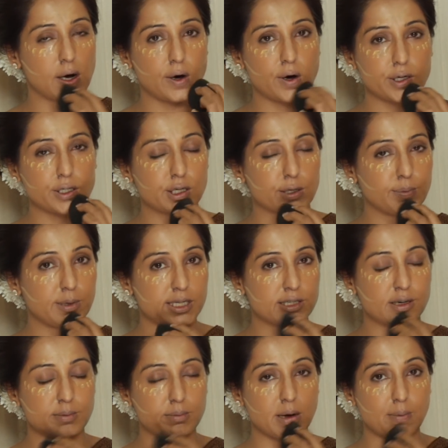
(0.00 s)
Also
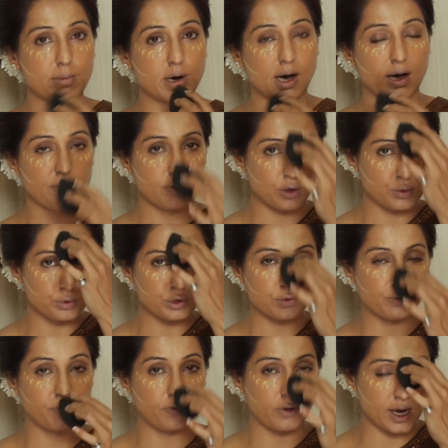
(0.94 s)
please remember, I've
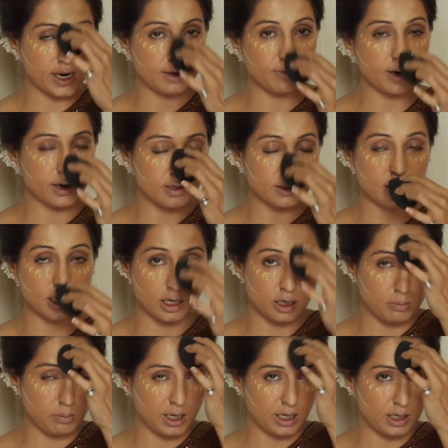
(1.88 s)
used very
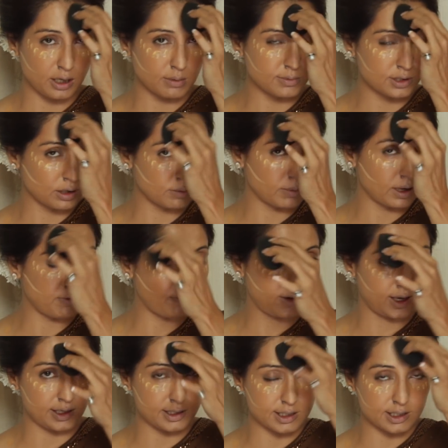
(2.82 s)
thin mediums on my
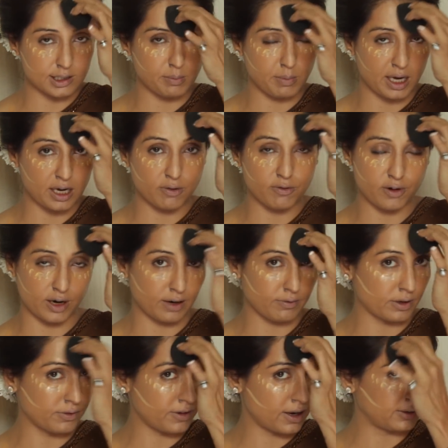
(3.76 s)
face. The Makeup
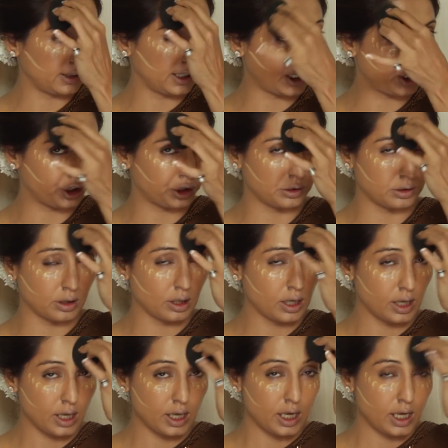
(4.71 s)
Forever foundation
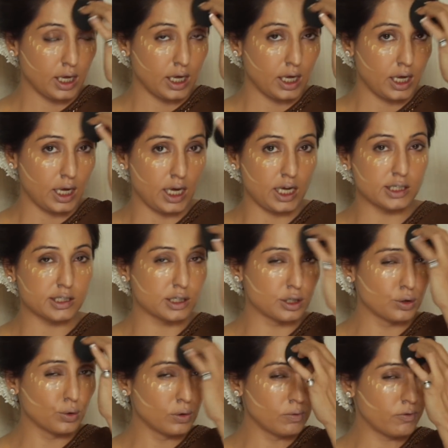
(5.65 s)
is
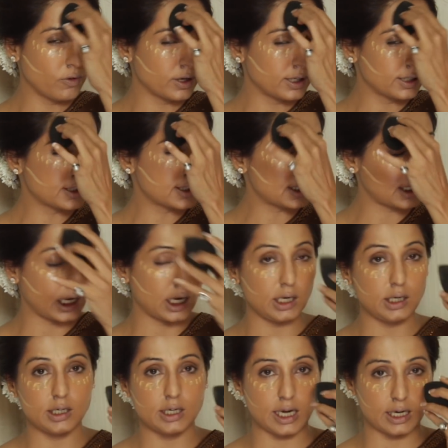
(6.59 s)
known for its
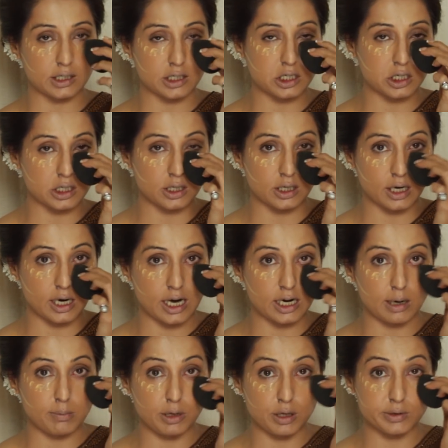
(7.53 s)
thin texture
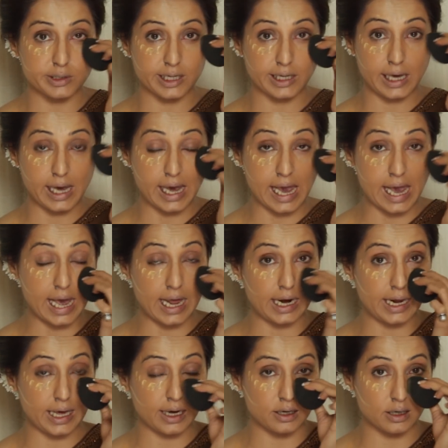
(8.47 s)
and I'm using
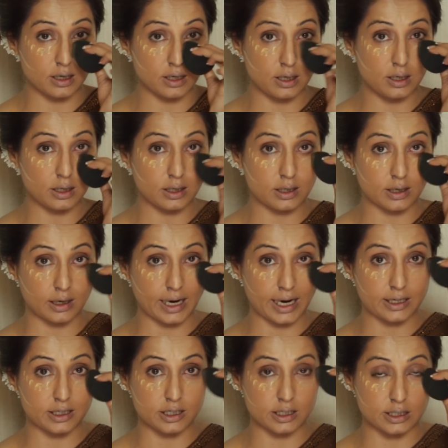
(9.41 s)
LA Girl
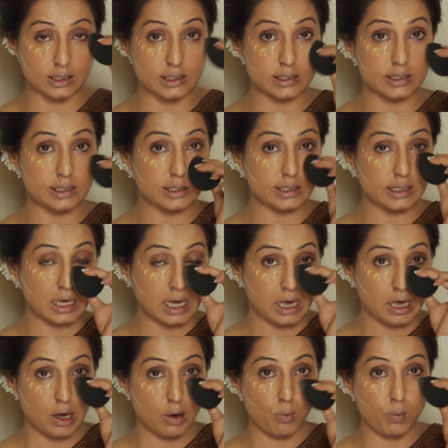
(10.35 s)
correctors
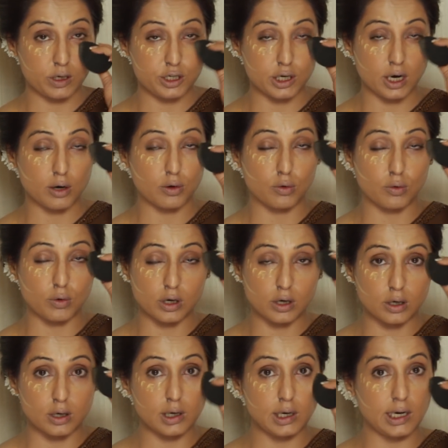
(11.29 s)
which are
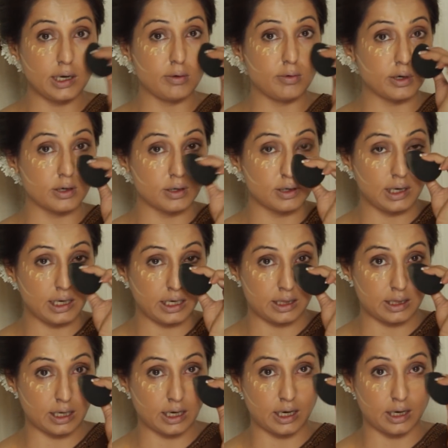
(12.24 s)

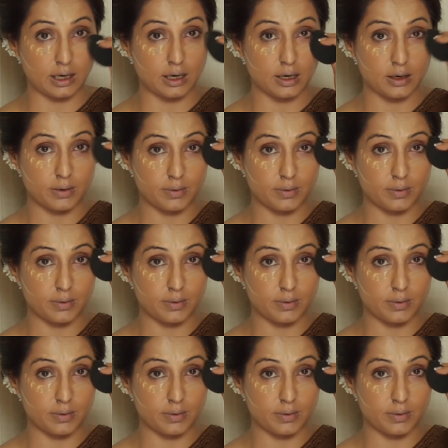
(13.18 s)
really thin.